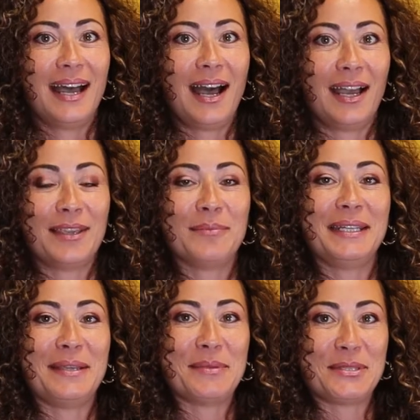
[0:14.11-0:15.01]
Hi, my
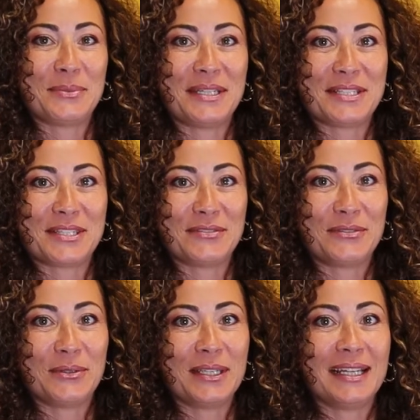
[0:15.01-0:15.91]
name is Rita
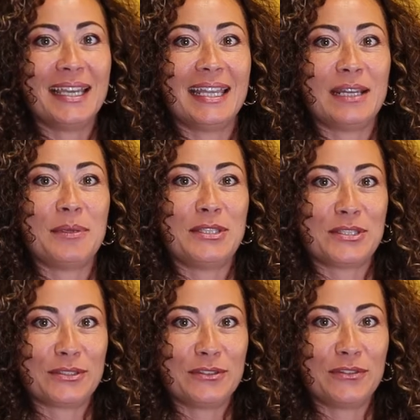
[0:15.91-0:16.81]
Savoia and I'm a
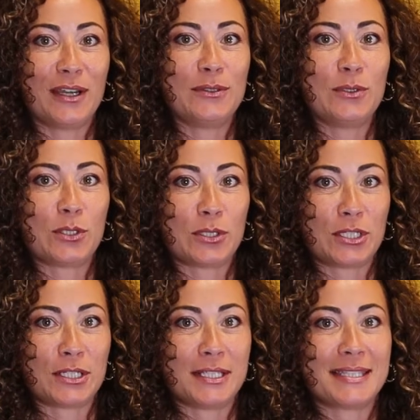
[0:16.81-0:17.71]
certified
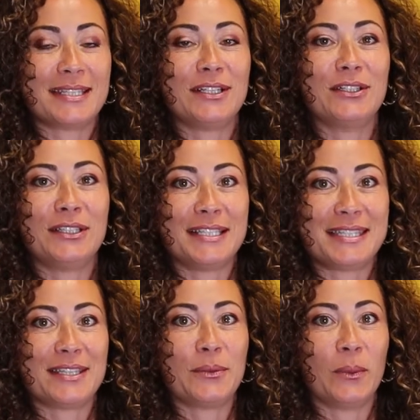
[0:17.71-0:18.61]
nutritionist and a
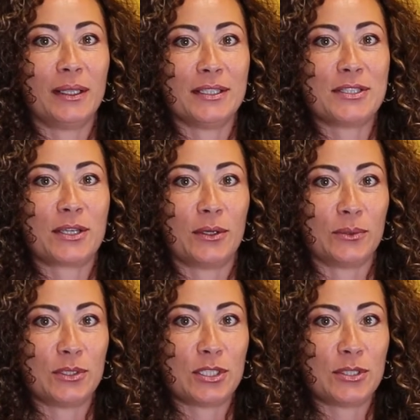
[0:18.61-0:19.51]
holistic wellness
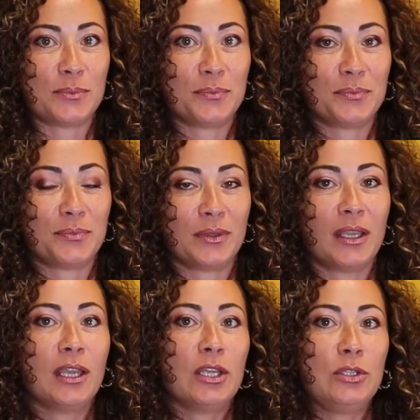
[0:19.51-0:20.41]
coach.
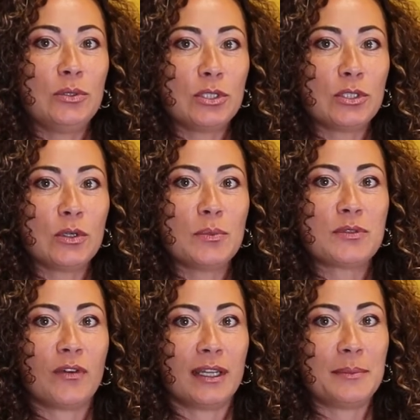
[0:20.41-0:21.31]
Nutridome's
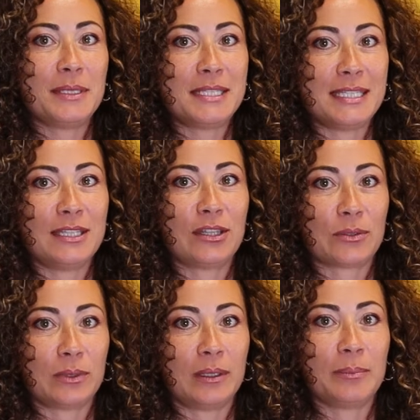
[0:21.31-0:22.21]
vitamin
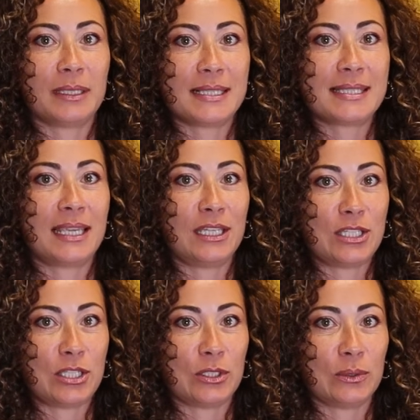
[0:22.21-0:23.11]
D3 plus
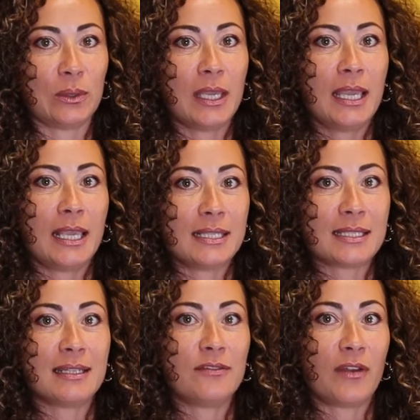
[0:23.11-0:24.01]
K2 is
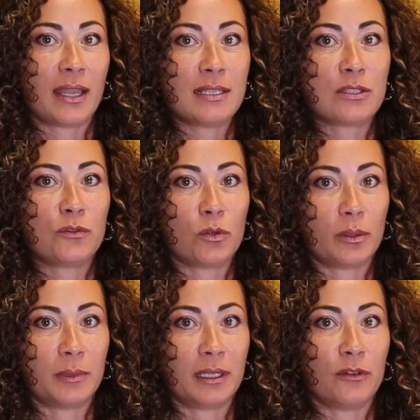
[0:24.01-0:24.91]
an advanced
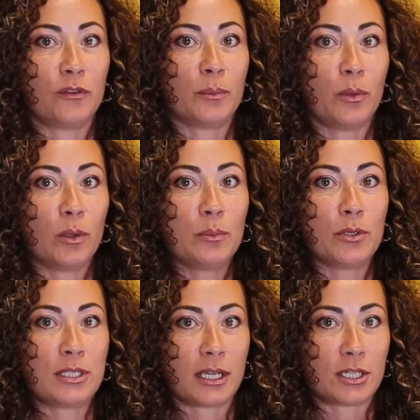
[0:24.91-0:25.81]
formula for bone
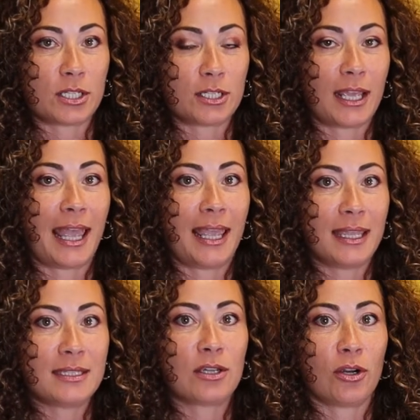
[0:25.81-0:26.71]
protection
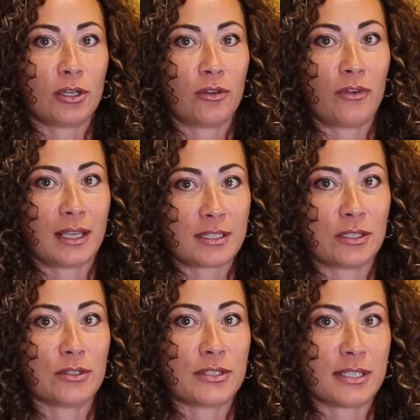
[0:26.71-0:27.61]
and
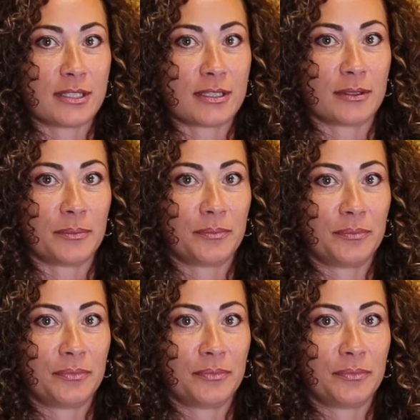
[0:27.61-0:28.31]
cardiovascular system.